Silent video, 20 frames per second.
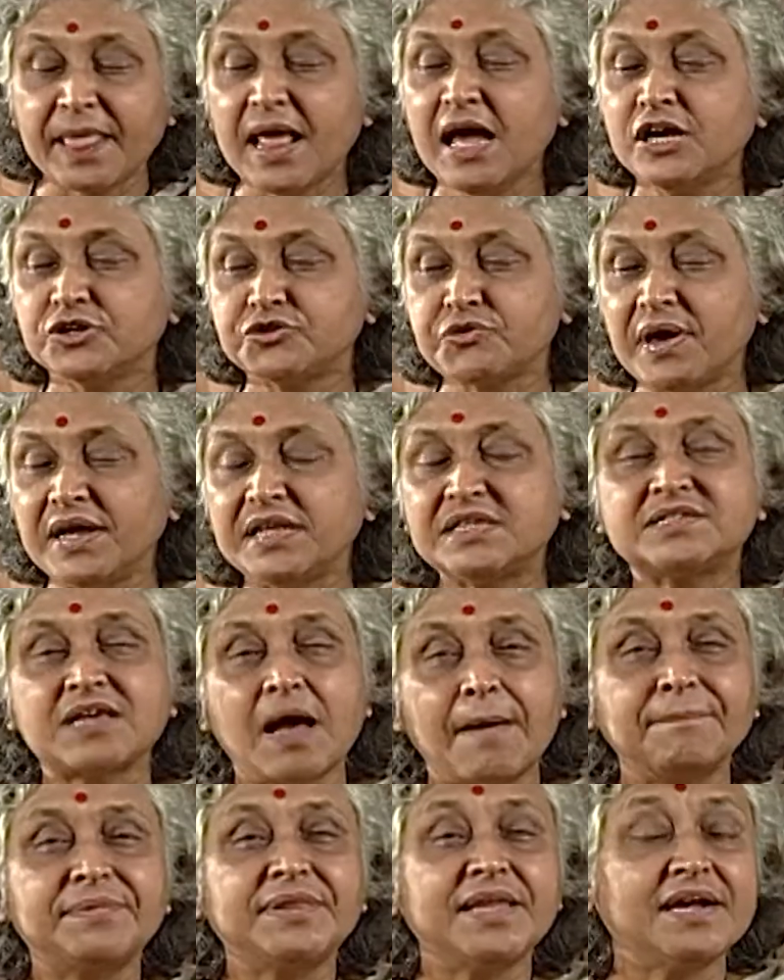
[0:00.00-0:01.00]
So it's
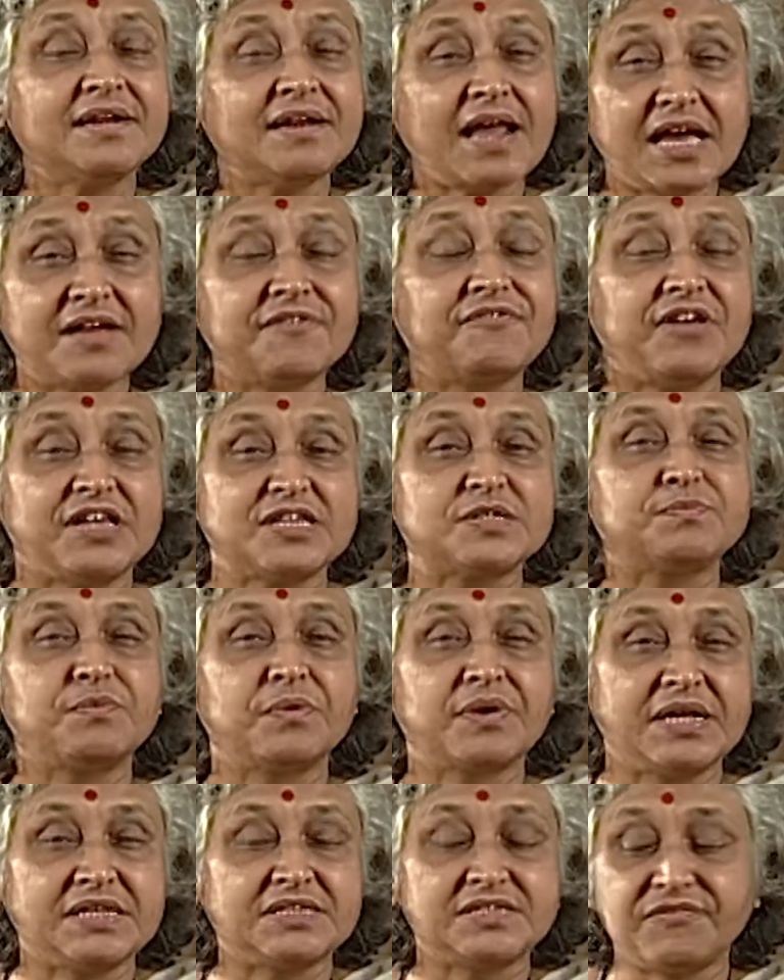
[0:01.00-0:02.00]
something like Facebook.
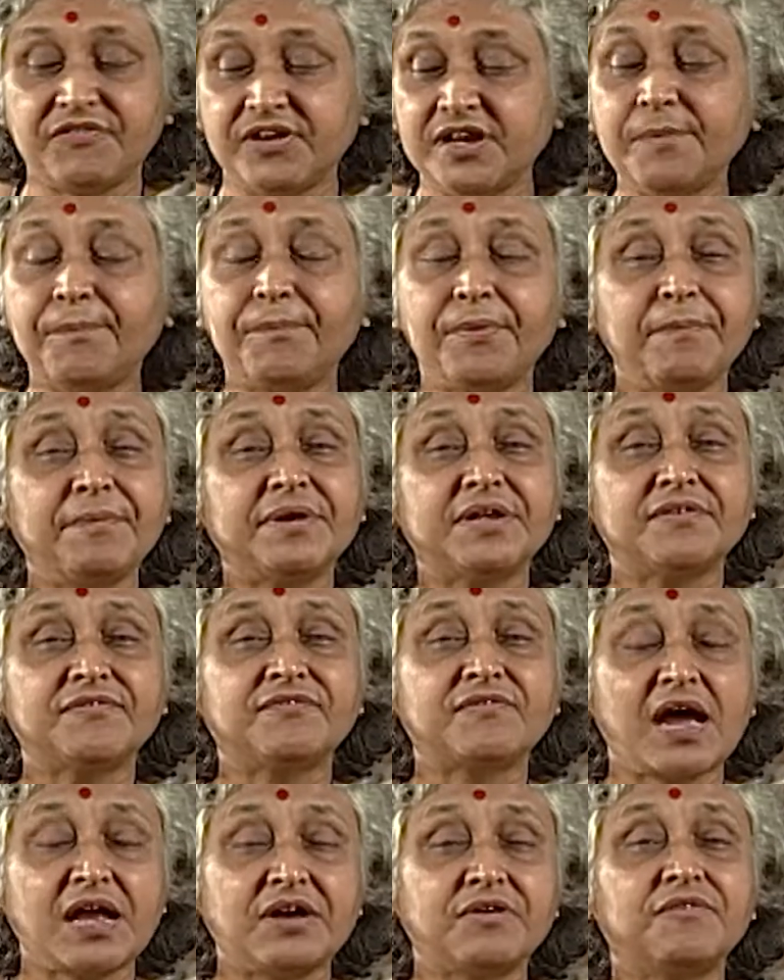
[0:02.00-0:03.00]
It's a very primitive
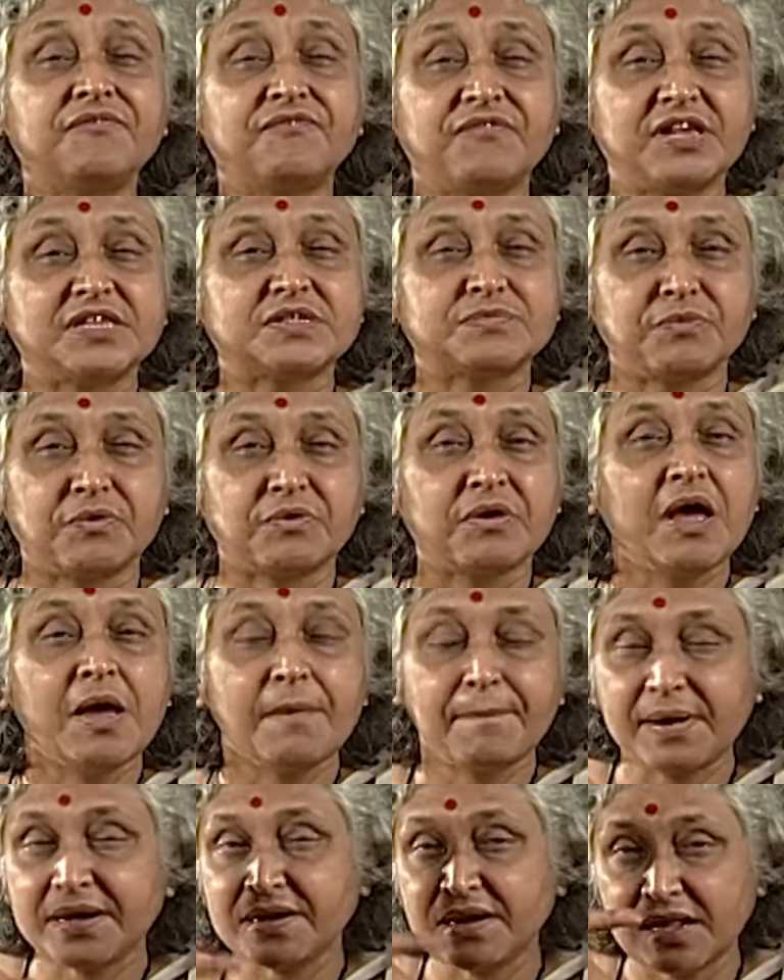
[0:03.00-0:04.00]
kind of Facebook,
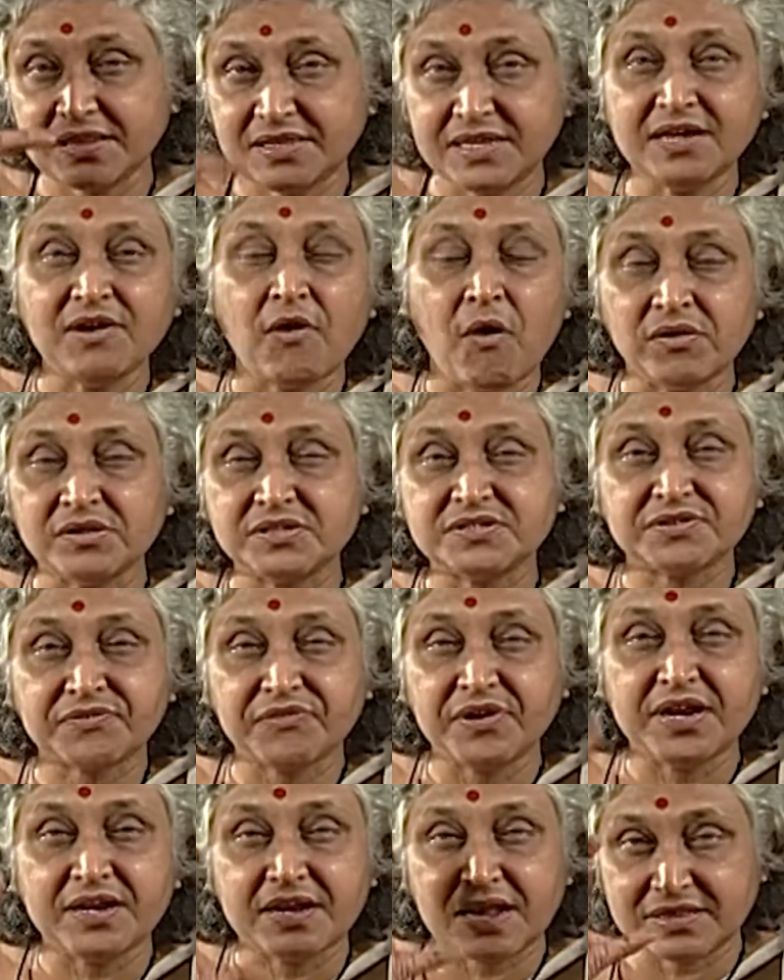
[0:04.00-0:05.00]
but nothing on
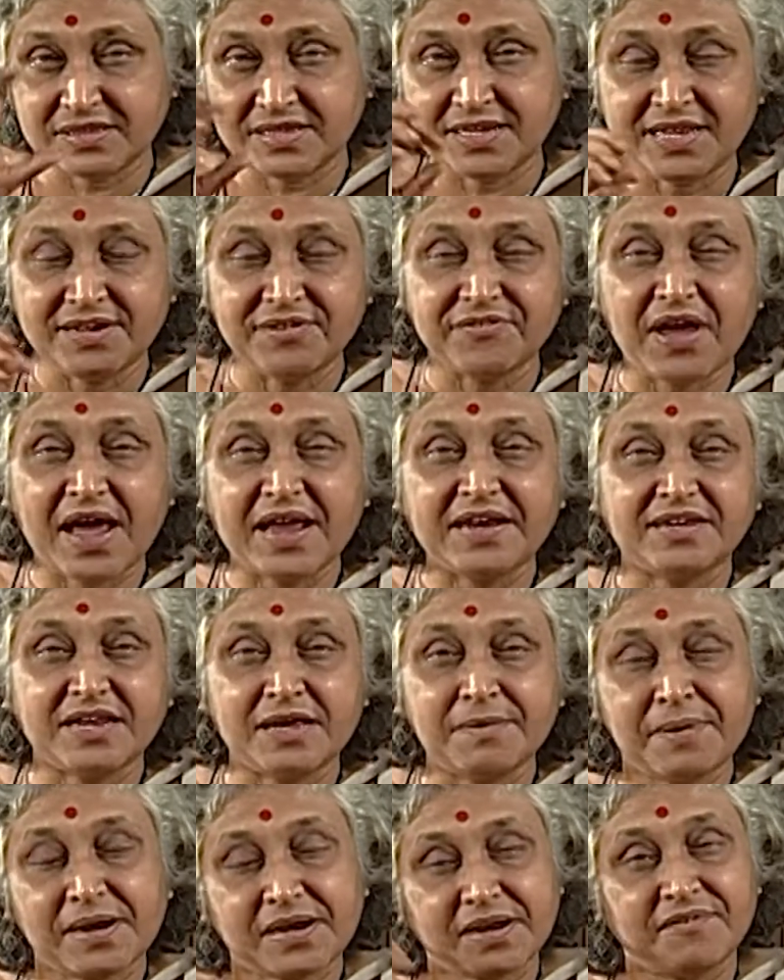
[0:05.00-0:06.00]
screen, nothing in writing,
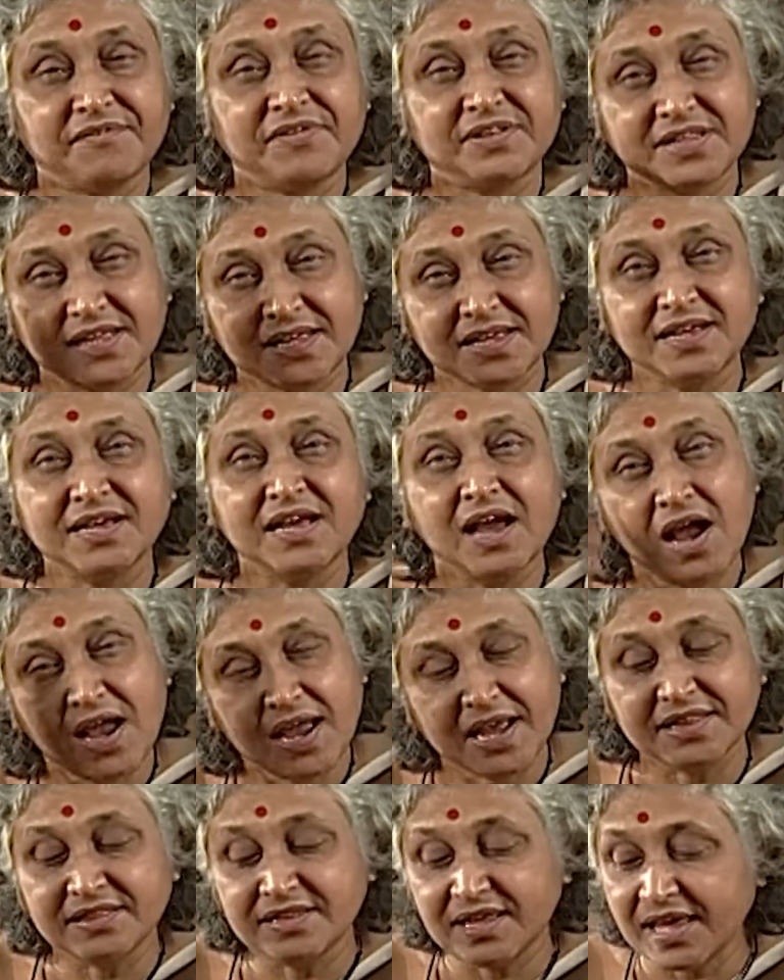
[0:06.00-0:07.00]
but everything
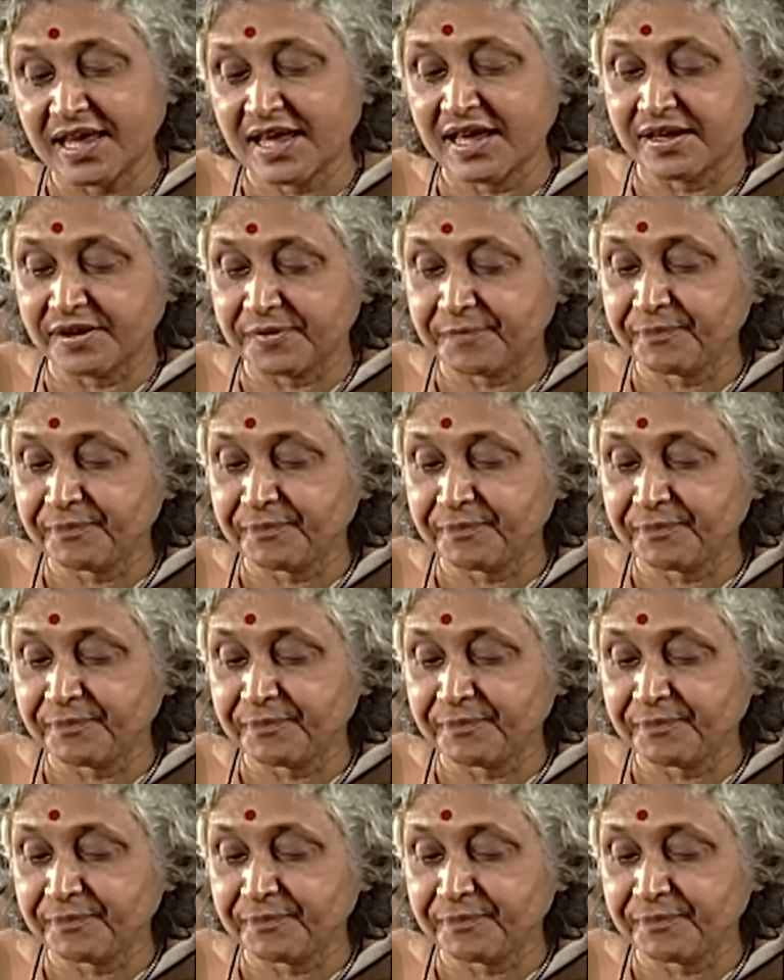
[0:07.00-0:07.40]
in the air.